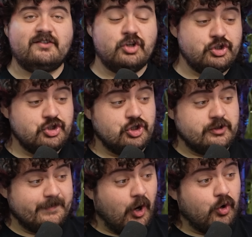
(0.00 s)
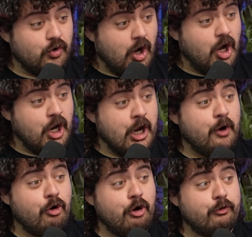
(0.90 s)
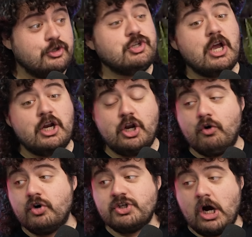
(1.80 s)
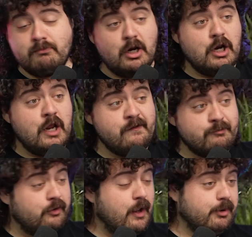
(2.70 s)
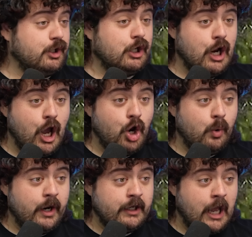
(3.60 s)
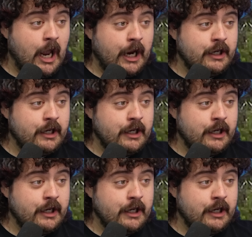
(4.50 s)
This is a spot right here where it was in, and it was unbelievable. They were glowing, eh?